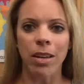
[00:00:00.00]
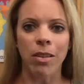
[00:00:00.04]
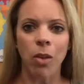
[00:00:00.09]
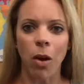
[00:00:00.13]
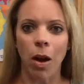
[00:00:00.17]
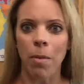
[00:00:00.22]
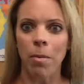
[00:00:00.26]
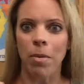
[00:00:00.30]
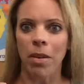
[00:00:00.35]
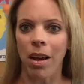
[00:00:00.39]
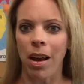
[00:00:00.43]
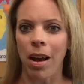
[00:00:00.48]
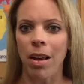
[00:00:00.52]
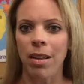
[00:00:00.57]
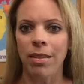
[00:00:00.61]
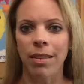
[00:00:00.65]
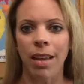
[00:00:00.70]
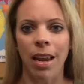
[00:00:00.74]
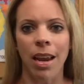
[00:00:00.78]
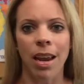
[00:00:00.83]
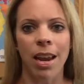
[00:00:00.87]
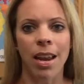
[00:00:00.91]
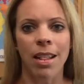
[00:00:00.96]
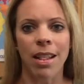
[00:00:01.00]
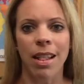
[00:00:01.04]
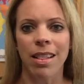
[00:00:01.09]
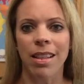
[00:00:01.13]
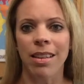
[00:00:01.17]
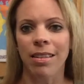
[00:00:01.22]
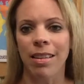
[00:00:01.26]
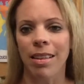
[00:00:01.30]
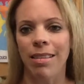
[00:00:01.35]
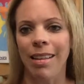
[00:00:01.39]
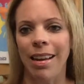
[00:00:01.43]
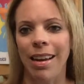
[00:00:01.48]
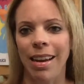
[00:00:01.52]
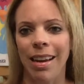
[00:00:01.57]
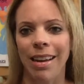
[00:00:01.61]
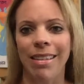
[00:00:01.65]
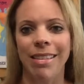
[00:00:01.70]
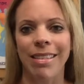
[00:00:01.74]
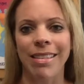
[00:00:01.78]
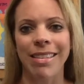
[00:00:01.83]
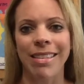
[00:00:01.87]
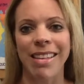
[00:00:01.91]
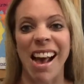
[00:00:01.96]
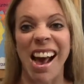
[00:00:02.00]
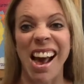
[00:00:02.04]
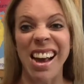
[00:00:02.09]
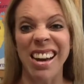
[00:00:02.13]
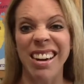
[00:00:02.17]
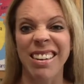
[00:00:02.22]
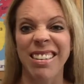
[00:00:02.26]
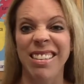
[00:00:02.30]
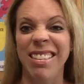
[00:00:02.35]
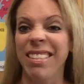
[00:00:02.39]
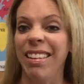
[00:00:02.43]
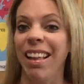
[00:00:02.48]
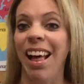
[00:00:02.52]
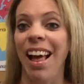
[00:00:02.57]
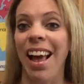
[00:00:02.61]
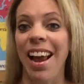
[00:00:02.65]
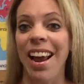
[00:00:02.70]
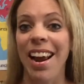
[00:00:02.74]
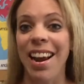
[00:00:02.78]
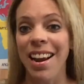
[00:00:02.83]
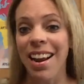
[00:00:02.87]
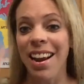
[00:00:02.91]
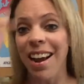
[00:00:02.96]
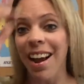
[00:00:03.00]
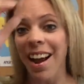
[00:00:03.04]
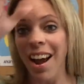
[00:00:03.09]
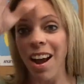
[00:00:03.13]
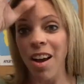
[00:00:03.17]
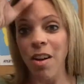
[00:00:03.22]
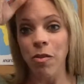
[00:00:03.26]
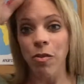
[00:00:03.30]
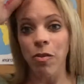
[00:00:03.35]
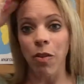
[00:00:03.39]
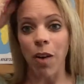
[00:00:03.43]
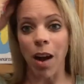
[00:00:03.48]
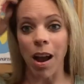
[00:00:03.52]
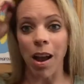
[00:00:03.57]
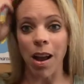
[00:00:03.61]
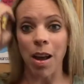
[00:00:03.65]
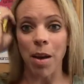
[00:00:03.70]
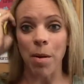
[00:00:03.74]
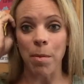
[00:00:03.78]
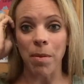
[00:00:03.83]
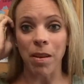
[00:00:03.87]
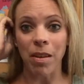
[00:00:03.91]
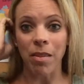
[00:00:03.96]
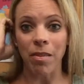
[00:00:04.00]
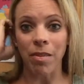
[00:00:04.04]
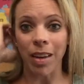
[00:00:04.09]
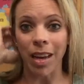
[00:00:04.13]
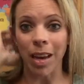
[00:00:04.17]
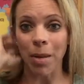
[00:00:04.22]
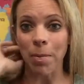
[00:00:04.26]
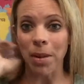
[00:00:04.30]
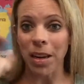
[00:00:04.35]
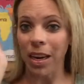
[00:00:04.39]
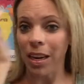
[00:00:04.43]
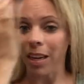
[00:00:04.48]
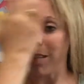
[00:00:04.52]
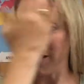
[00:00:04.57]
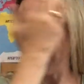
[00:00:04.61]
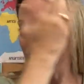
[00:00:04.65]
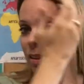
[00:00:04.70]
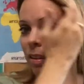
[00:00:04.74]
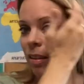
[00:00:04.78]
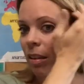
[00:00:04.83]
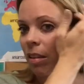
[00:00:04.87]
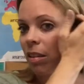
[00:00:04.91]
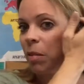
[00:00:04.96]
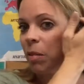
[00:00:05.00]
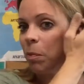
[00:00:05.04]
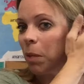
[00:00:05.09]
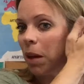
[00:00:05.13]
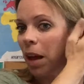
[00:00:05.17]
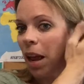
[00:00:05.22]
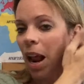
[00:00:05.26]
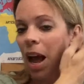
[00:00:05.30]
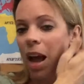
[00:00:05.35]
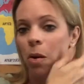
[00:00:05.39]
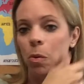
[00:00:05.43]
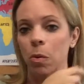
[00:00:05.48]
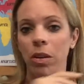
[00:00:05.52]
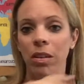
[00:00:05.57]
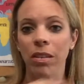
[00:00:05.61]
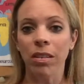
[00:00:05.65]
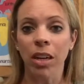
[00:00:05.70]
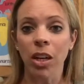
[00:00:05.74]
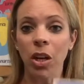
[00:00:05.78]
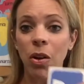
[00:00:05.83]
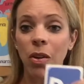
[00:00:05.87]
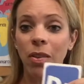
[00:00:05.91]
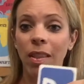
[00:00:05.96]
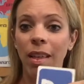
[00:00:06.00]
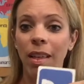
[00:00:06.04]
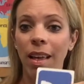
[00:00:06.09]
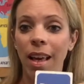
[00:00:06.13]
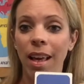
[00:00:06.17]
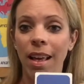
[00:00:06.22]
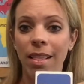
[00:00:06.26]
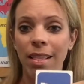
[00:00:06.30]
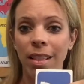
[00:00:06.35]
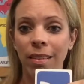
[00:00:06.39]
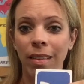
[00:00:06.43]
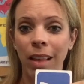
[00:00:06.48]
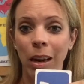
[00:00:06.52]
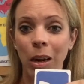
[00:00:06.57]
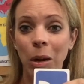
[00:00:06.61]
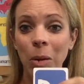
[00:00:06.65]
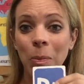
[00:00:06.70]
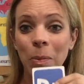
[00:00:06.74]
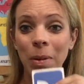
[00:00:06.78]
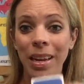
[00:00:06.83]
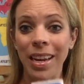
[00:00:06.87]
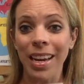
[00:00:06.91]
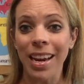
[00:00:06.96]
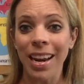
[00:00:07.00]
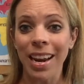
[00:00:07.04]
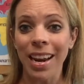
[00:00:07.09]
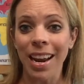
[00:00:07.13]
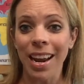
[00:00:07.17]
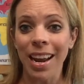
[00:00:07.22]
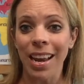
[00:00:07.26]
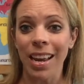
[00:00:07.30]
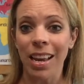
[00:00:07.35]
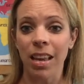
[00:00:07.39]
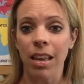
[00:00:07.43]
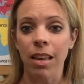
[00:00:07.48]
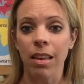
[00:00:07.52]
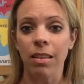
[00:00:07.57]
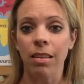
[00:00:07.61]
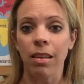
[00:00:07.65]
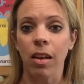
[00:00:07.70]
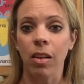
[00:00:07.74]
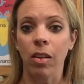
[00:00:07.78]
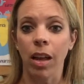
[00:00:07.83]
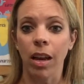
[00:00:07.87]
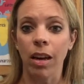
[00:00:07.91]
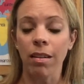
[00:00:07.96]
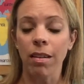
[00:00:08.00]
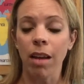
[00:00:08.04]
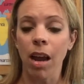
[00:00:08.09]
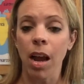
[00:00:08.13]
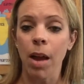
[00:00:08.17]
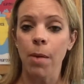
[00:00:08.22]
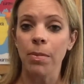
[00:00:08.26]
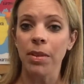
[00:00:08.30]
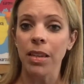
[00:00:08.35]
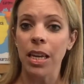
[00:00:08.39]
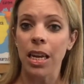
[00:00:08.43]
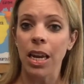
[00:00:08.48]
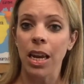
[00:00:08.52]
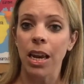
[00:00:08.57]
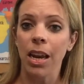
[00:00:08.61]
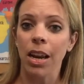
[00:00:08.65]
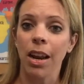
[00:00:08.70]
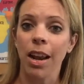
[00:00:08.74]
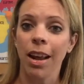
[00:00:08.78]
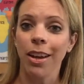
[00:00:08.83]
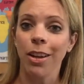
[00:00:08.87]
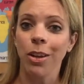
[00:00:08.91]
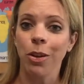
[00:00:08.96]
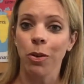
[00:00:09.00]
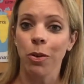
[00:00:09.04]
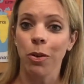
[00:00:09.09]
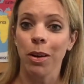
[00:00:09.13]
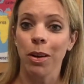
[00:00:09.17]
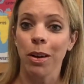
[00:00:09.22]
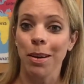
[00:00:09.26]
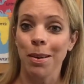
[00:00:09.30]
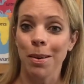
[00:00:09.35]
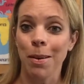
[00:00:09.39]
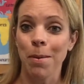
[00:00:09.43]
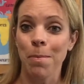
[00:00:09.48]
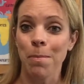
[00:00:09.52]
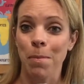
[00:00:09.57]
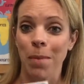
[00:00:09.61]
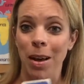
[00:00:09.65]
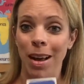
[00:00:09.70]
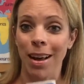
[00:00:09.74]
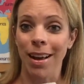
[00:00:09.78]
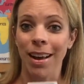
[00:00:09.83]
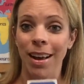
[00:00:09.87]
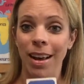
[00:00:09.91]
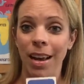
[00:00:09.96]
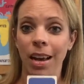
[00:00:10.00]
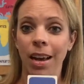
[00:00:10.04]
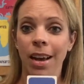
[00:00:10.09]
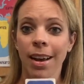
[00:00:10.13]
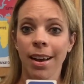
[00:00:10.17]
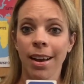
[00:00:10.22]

so I'm not saying that this is an exact slide from VIPKids lessons, but I will tell you that the letter P is a lot of times in your mock